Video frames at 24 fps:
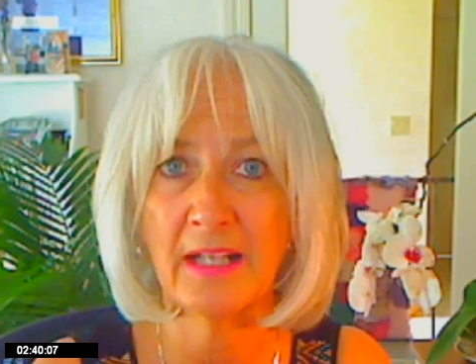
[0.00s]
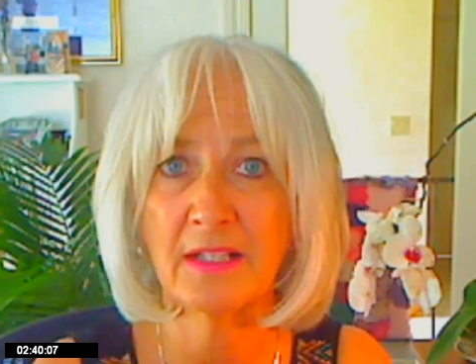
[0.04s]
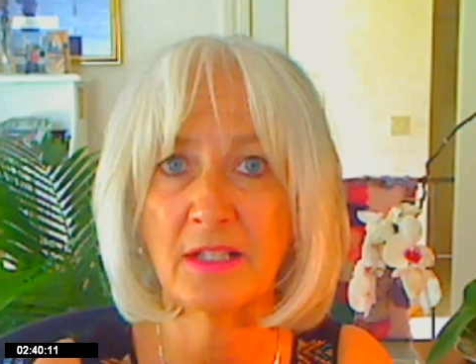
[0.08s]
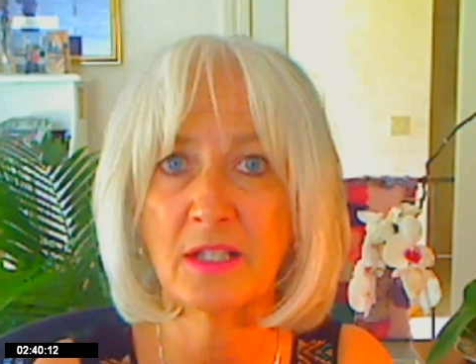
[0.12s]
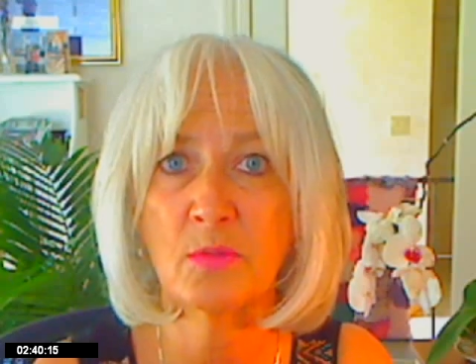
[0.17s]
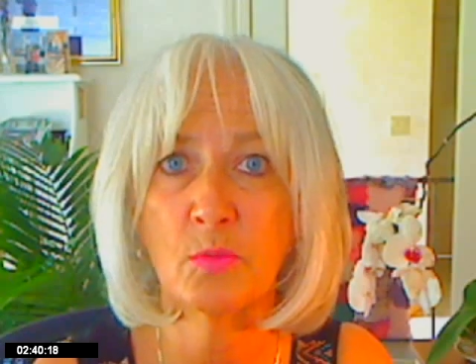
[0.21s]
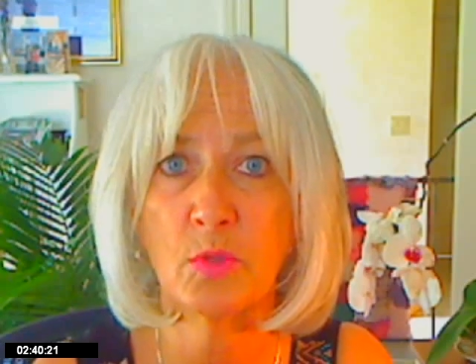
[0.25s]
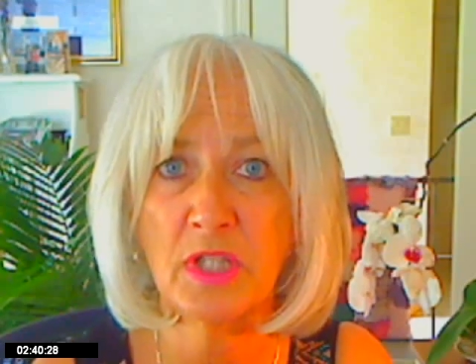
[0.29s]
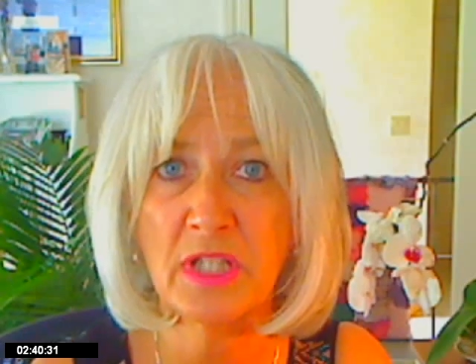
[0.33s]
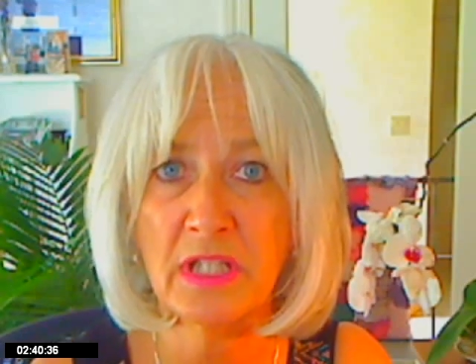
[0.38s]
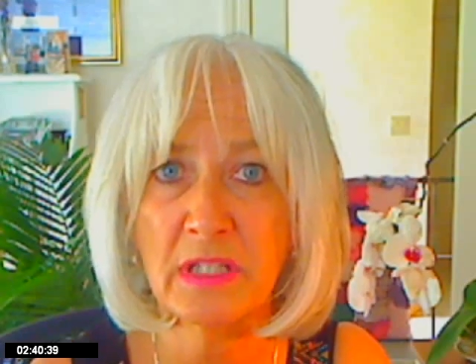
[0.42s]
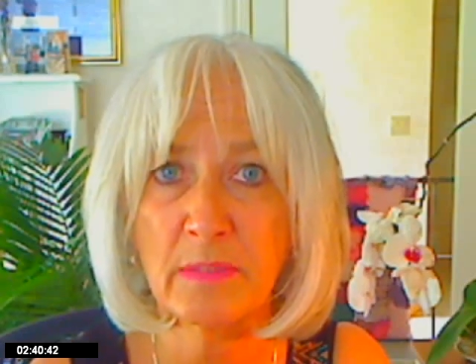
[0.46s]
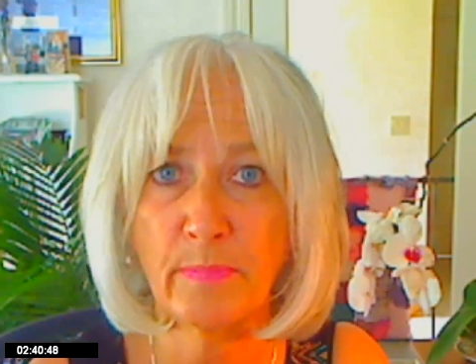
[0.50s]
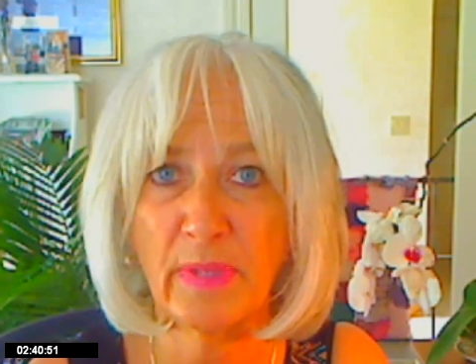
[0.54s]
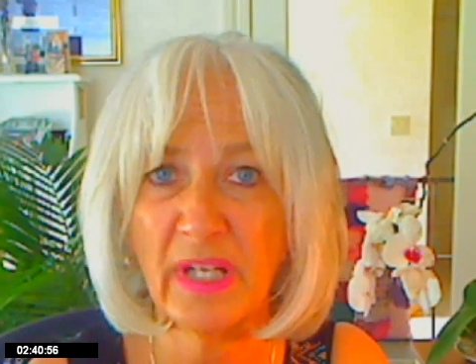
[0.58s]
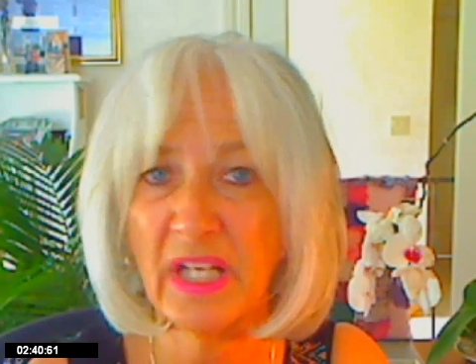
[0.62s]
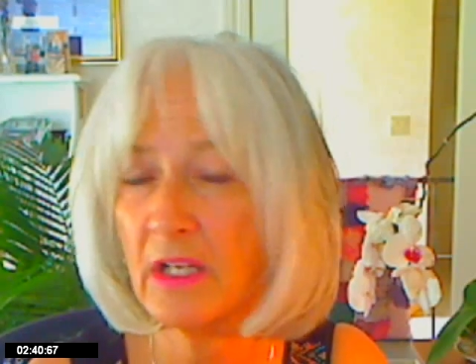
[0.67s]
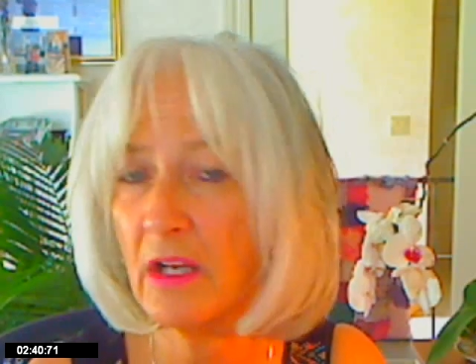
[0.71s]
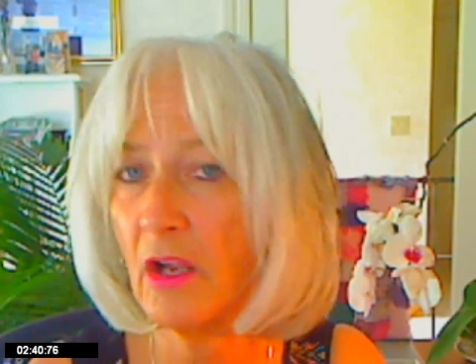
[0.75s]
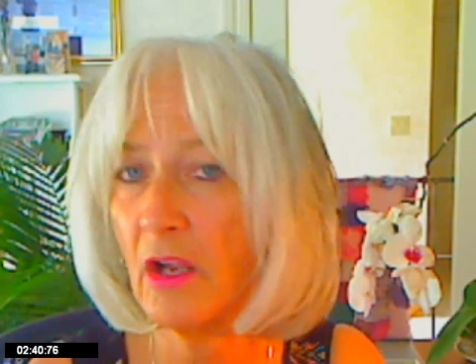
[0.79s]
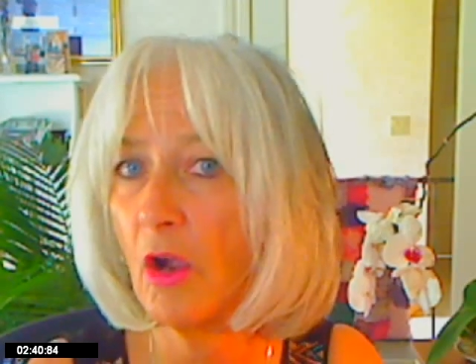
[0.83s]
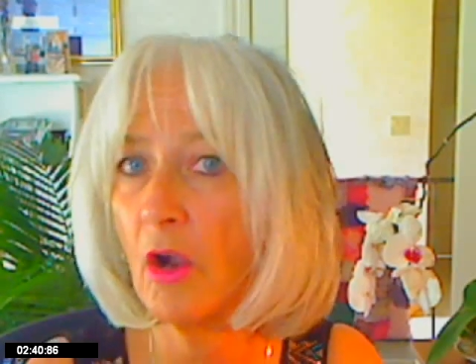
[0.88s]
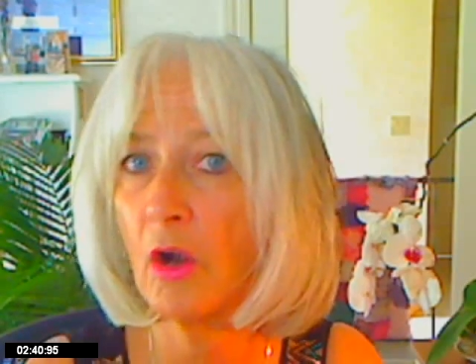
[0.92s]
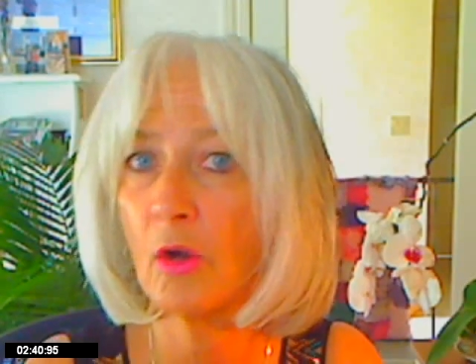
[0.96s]
as we
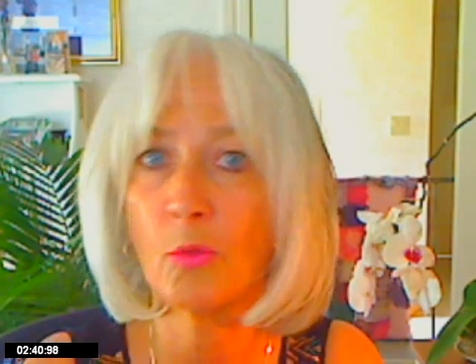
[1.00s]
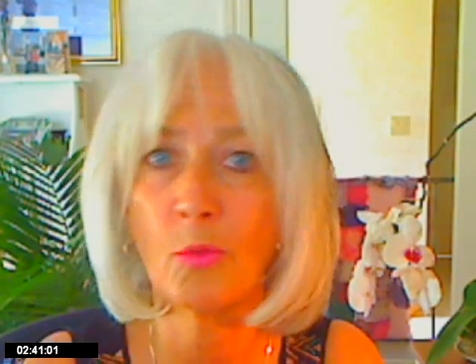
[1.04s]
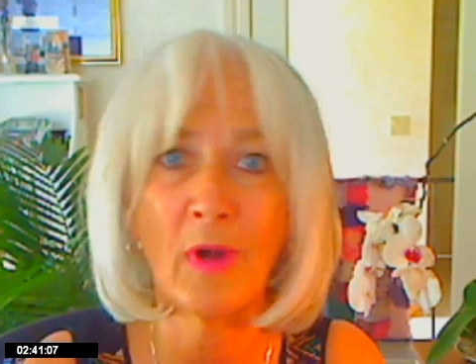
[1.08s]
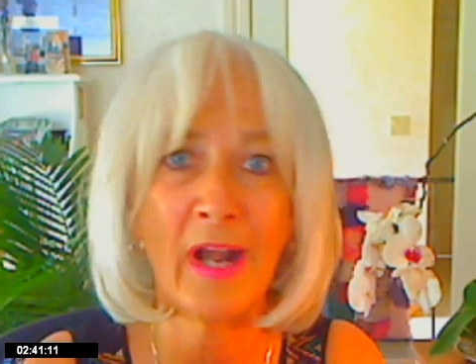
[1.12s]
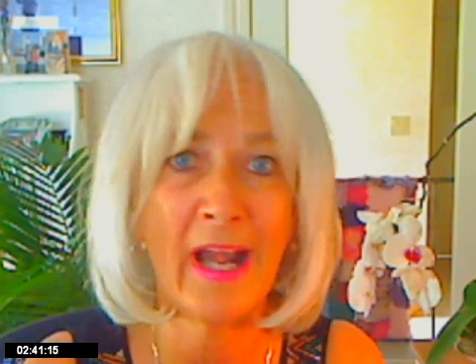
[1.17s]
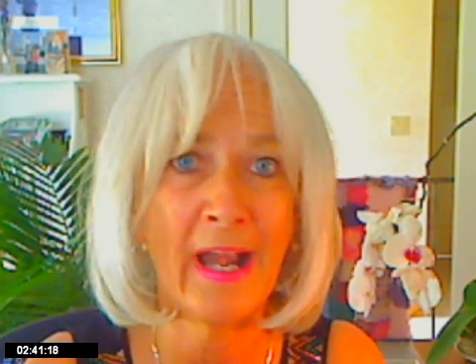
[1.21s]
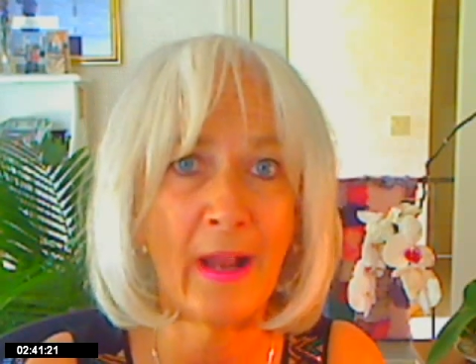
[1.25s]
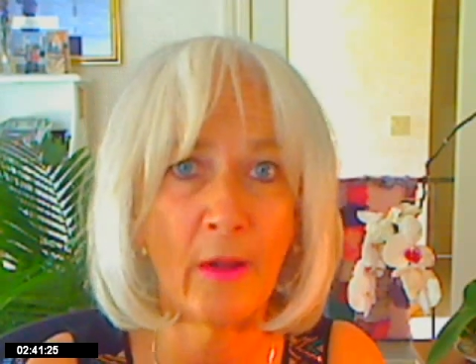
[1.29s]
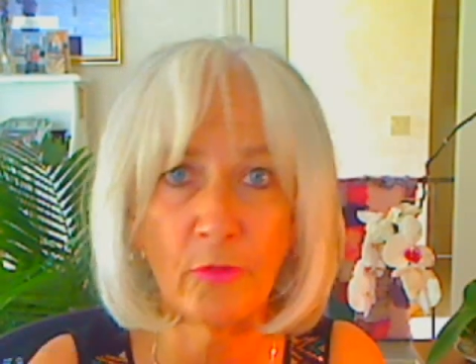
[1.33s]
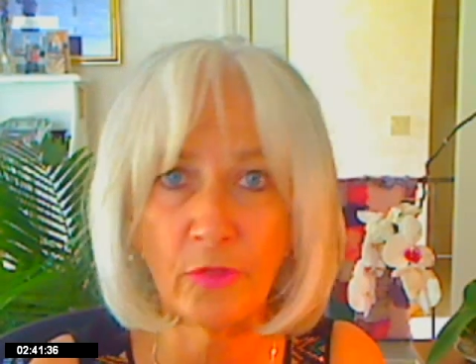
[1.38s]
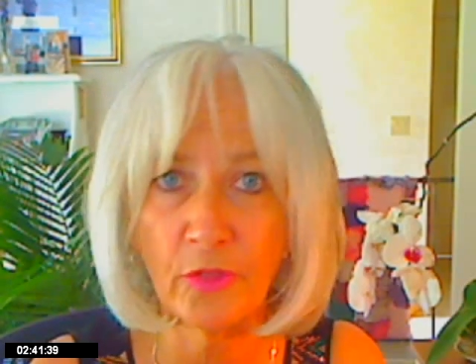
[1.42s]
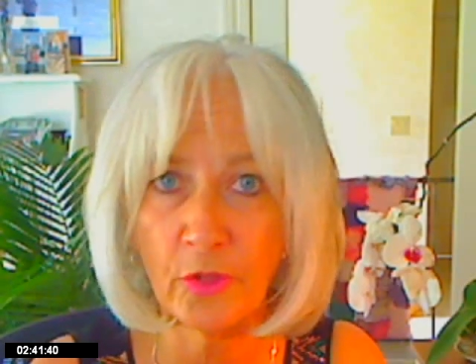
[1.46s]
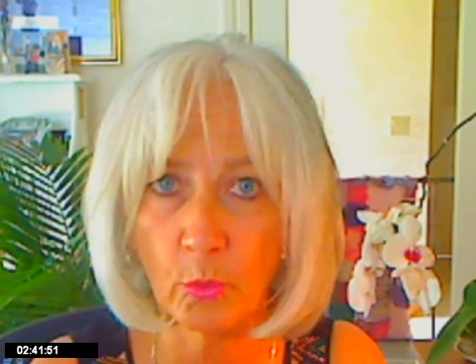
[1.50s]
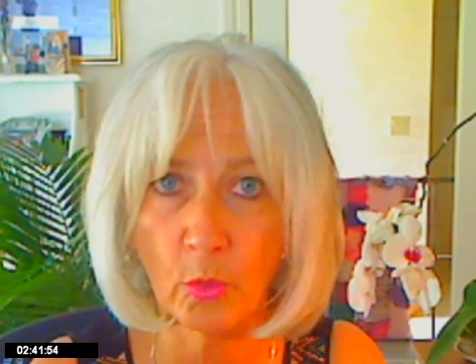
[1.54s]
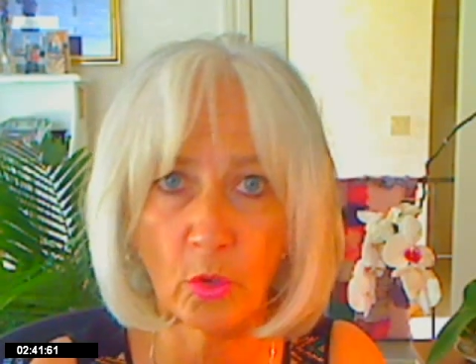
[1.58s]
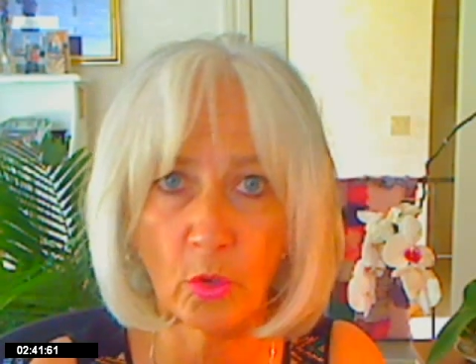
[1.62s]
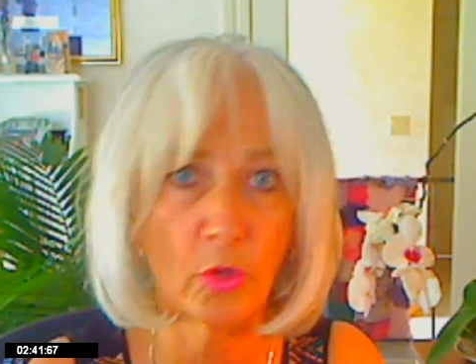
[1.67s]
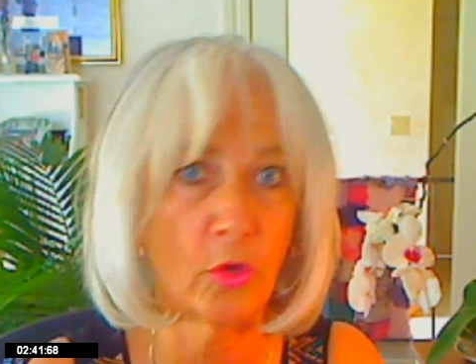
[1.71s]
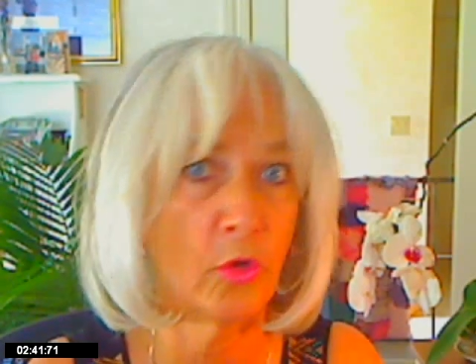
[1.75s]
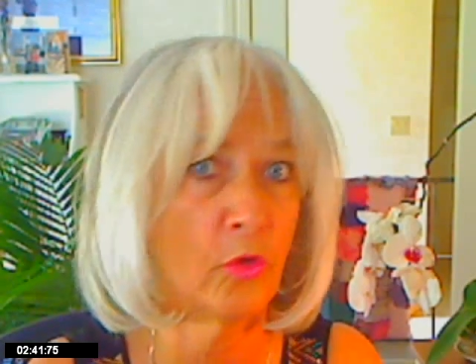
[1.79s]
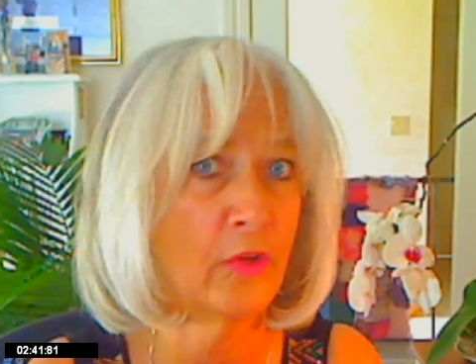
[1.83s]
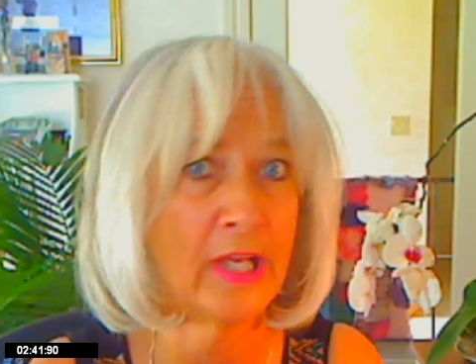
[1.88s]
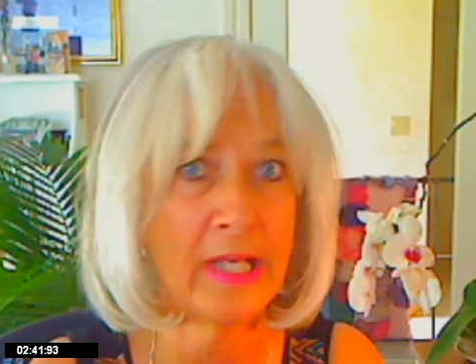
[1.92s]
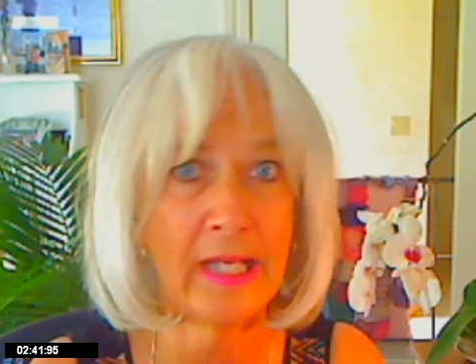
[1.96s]
speak around the
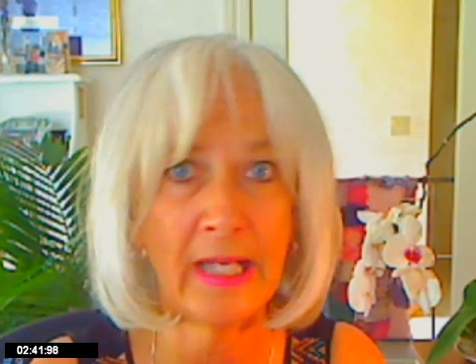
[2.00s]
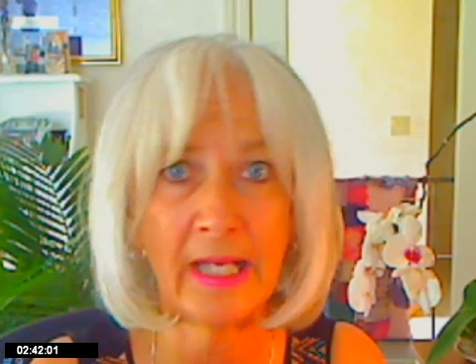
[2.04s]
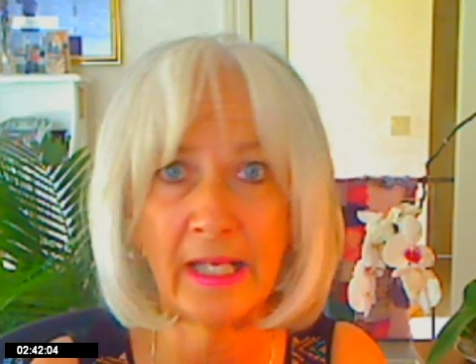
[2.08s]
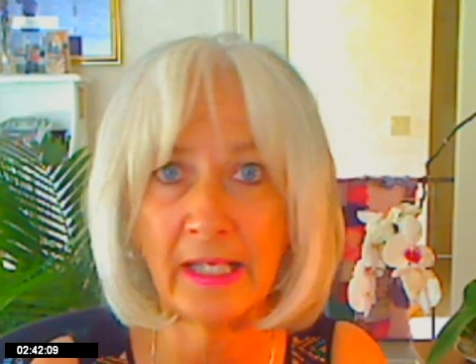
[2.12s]
world